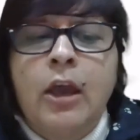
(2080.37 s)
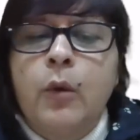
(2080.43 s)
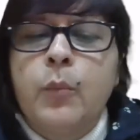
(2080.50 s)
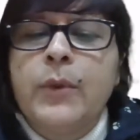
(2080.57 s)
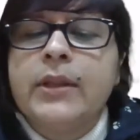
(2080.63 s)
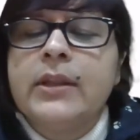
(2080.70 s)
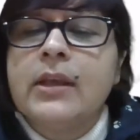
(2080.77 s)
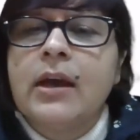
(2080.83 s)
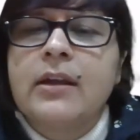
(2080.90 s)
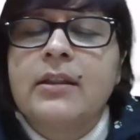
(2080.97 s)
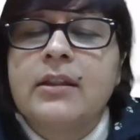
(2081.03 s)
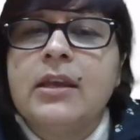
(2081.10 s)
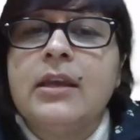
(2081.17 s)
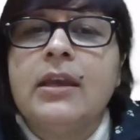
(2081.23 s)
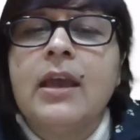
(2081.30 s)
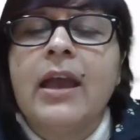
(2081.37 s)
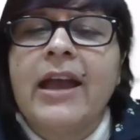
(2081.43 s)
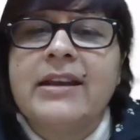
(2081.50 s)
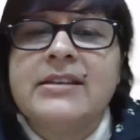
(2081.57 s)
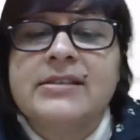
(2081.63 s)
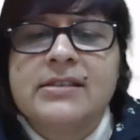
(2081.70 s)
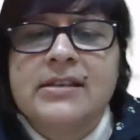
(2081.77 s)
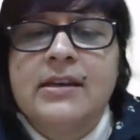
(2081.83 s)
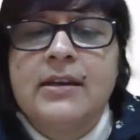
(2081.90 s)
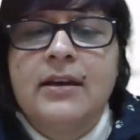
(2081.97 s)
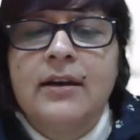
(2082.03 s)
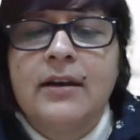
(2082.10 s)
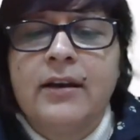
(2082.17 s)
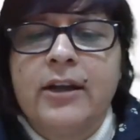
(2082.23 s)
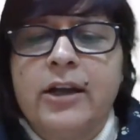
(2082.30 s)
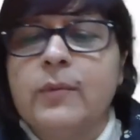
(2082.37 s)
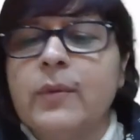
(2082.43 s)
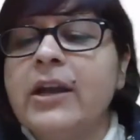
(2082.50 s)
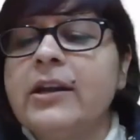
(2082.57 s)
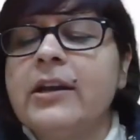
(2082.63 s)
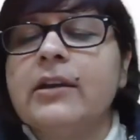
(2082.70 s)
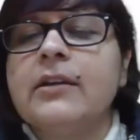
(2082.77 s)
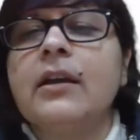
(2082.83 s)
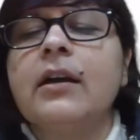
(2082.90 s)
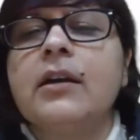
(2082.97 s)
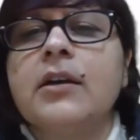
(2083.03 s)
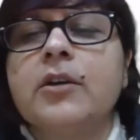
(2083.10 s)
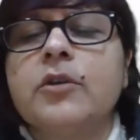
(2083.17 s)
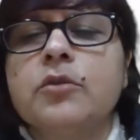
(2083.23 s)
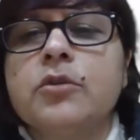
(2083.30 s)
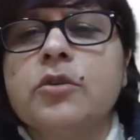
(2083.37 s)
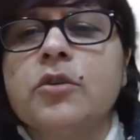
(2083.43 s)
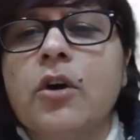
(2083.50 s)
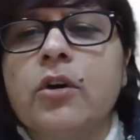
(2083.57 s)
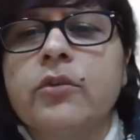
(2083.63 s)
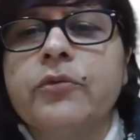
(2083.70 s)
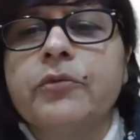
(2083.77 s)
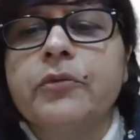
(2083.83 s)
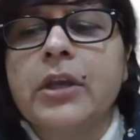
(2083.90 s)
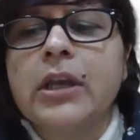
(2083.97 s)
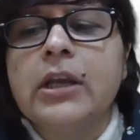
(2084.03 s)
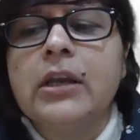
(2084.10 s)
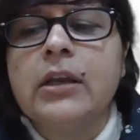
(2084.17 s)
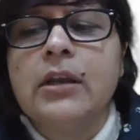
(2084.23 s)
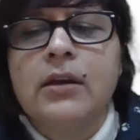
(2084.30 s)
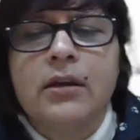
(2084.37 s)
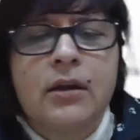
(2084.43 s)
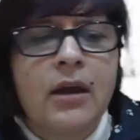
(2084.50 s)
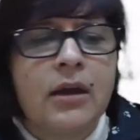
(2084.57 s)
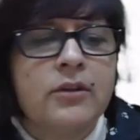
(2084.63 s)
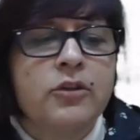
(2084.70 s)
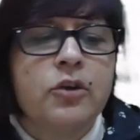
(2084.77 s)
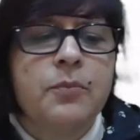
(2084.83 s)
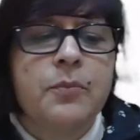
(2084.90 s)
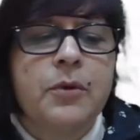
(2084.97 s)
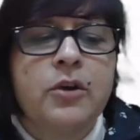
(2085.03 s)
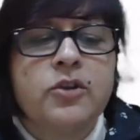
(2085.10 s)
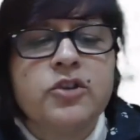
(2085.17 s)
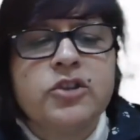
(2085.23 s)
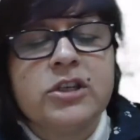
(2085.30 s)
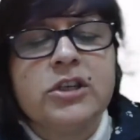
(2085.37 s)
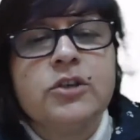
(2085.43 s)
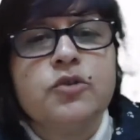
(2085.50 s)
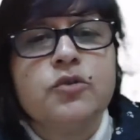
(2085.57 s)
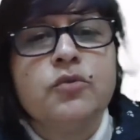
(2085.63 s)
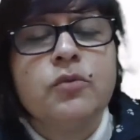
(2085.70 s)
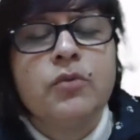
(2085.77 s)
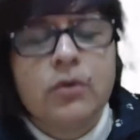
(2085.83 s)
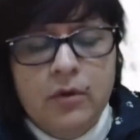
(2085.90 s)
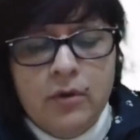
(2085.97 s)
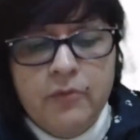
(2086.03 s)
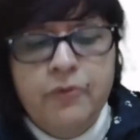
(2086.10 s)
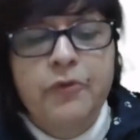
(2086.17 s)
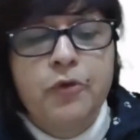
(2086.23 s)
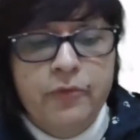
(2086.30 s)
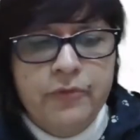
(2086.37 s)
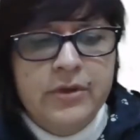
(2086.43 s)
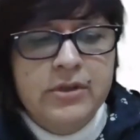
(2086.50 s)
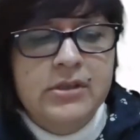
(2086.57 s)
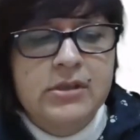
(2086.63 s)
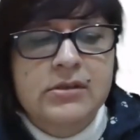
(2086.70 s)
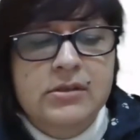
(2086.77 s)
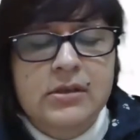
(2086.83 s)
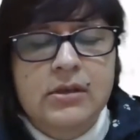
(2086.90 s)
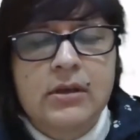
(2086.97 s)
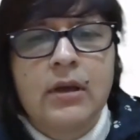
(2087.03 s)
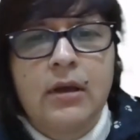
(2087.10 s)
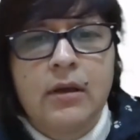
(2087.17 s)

Vidyarthi and Sinha divided the growth of Indian anthropology into four phases.